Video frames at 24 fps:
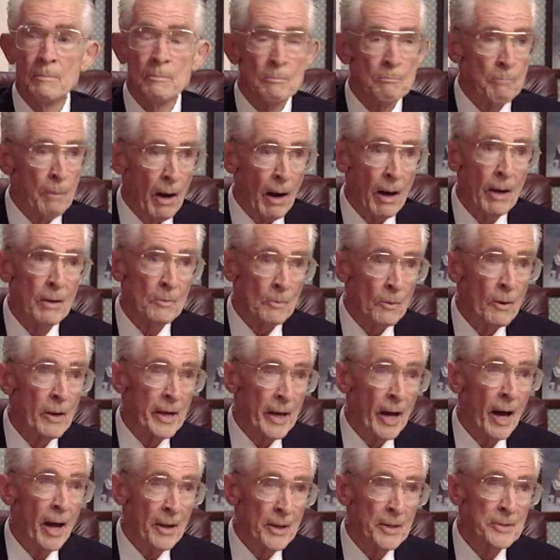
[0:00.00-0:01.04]
partway
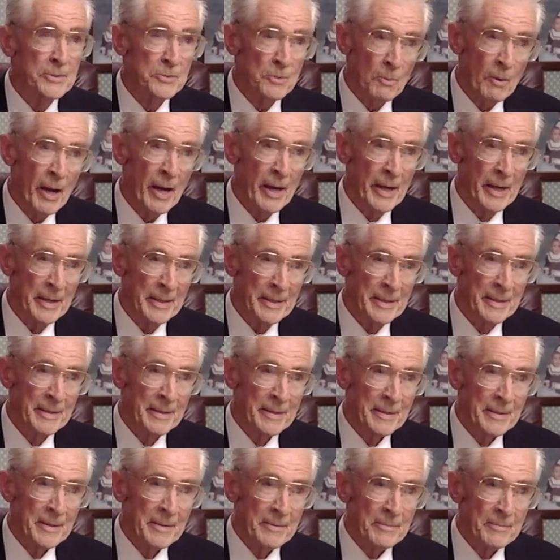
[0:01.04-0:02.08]
on its way.
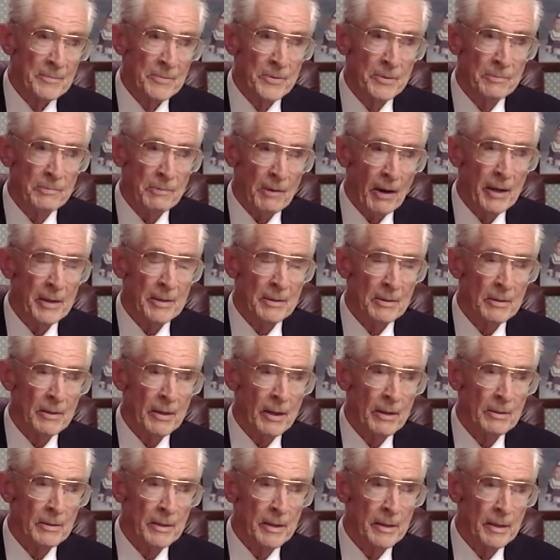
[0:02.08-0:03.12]
The
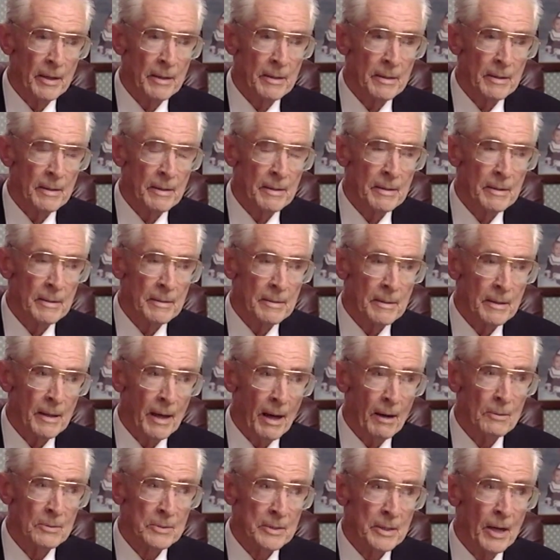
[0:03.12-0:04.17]
final
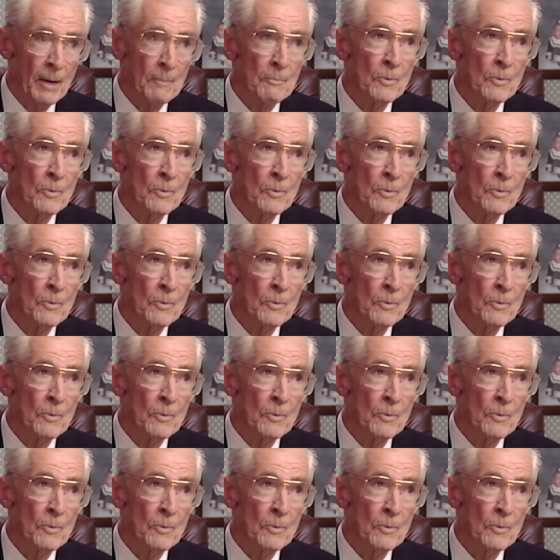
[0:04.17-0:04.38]
outcome